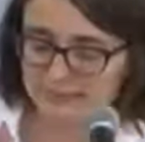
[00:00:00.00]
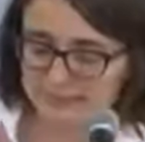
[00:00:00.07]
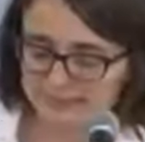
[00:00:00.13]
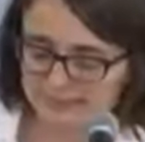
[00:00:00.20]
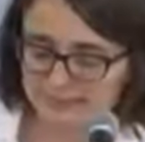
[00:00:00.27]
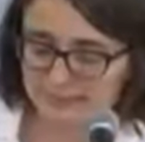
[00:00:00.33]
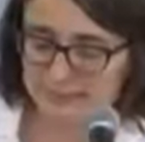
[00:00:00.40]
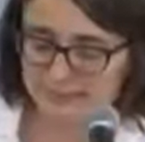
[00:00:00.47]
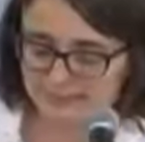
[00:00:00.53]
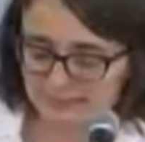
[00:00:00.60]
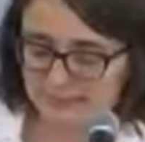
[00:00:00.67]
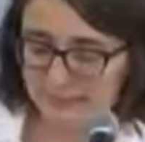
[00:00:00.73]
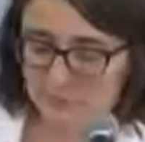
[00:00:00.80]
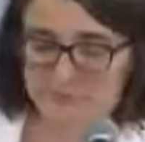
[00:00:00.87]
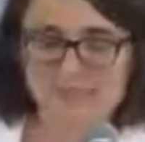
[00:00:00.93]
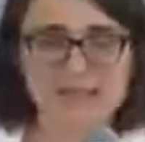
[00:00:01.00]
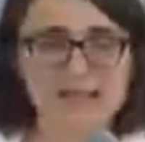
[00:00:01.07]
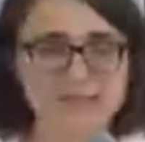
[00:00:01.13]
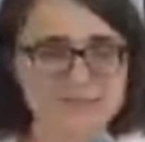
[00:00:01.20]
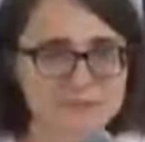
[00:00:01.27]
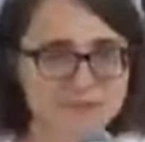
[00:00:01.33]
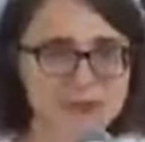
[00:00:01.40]
this Cities for
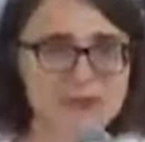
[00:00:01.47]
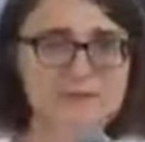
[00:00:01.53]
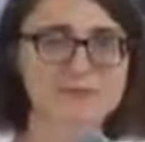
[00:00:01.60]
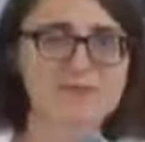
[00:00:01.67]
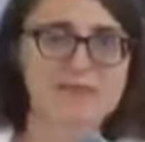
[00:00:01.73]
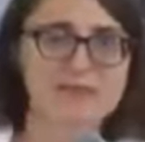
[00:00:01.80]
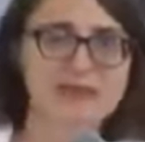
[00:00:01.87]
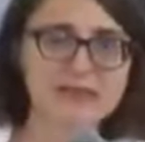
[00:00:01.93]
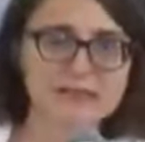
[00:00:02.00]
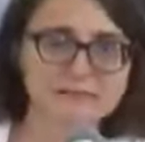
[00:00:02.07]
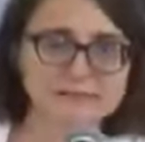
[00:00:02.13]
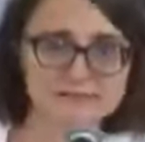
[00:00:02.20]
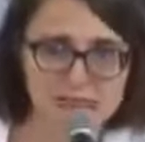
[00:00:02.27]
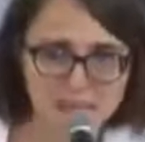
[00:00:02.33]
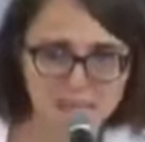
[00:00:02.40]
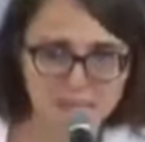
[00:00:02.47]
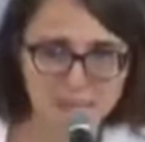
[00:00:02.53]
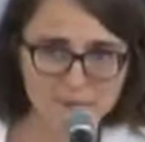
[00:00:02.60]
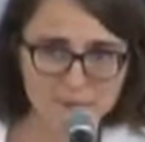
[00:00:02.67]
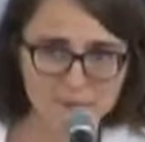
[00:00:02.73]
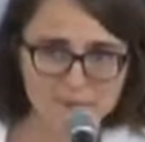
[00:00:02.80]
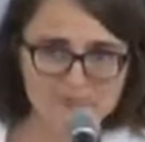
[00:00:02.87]
CEDAW is one of the
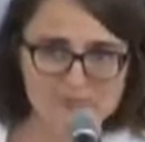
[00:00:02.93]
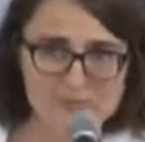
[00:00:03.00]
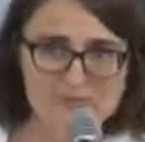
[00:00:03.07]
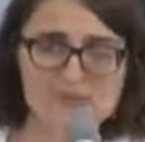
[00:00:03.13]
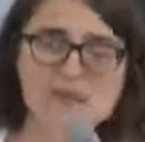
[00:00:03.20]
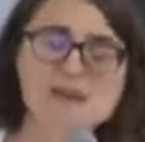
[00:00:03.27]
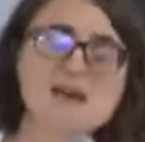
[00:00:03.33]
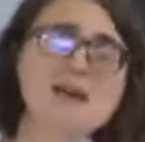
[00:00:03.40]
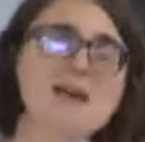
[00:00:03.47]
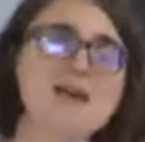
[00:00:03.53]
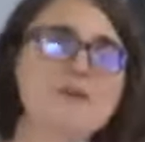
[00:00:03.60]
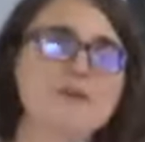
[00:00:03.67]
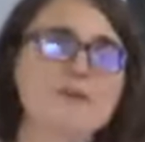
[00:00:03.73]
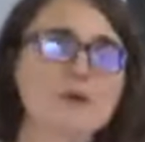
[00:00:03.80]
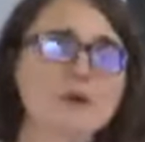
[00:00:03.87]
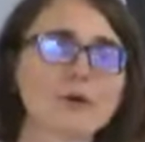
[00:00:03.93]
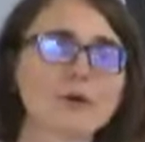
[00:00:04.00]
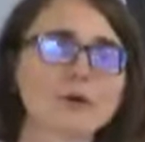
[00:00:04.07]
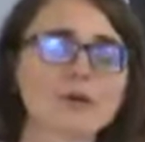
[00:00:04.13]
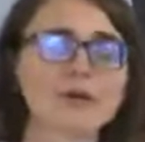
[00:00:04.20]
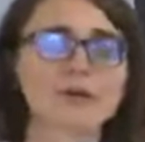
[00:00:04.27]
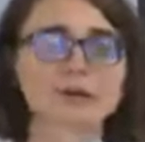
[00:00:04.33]
examples
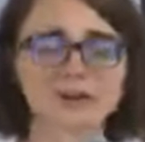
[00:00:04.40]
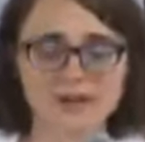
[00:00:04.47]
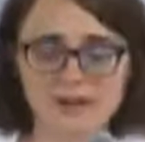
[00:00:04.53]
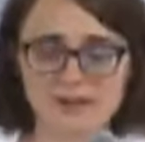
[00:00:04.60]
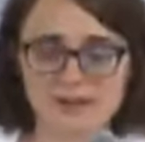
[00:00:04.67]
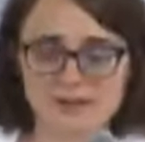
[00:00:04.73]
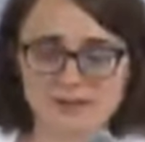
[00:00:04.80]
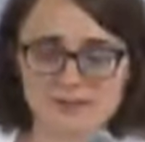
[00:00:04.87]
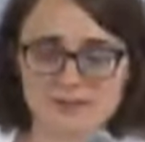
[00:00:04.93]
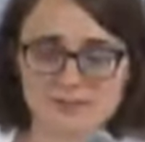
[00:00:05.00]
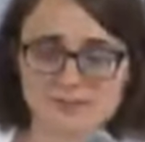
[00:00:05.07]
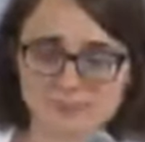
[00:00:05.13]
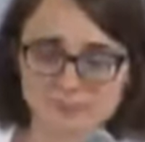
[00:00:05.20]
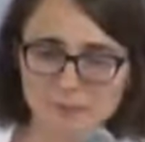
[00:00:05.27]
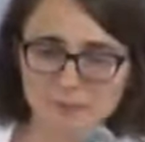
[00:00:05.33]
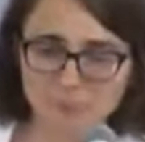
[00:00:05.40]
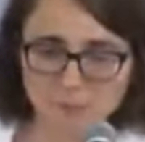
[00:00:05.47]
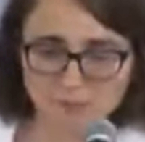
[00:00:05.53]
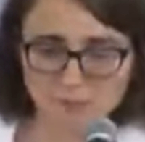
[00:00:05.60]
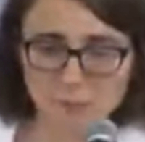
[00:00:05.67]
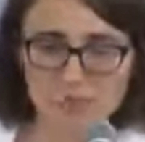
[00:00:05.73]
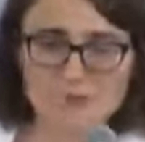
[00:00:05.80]
for
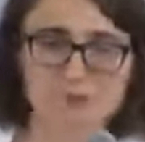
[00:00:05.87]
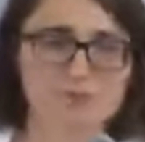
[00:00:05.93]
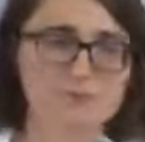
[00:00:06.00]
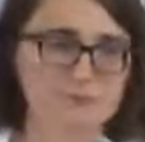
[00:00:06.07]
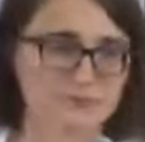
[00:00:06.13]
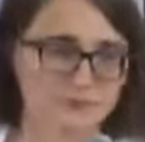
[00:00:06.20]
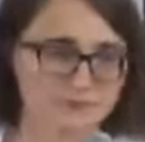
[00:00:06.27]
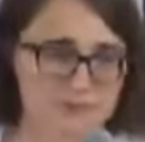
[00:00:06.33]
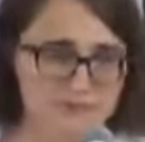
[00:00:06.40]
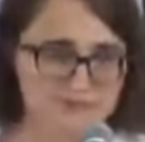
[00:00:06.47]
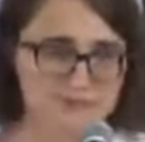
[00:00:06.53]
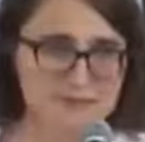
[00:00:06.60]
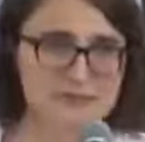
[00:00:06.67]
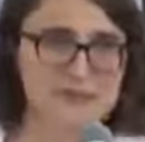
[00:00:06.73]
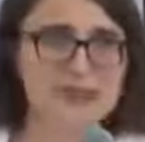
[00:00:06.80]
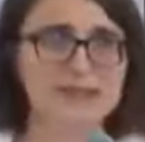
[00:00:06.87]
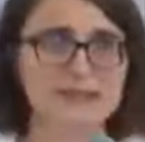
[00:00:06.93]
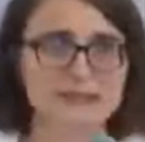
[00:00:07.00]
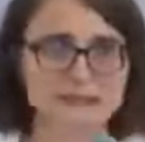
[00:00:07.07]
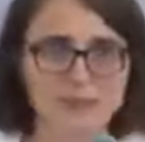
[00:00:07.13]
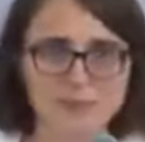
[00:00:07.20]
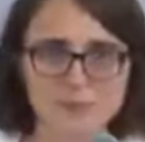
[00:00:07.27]
collaboration between civil
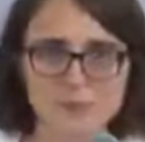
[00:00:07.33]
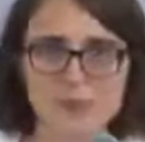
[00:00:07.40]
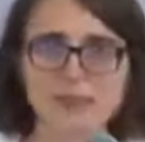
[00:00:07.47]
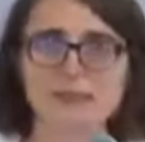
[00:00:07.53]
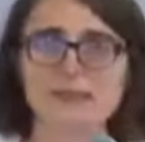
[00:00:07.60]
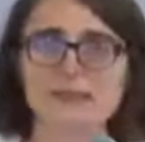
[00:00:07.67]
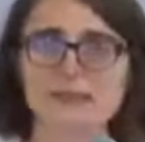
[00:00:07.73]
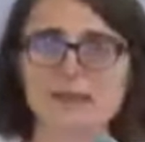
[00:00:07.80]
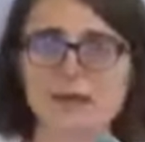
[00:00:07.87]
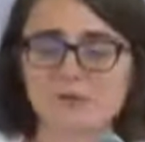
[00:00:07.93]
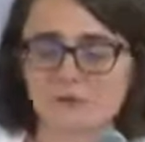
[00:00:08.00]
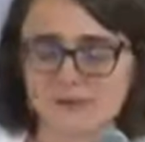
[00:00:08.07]
society and government and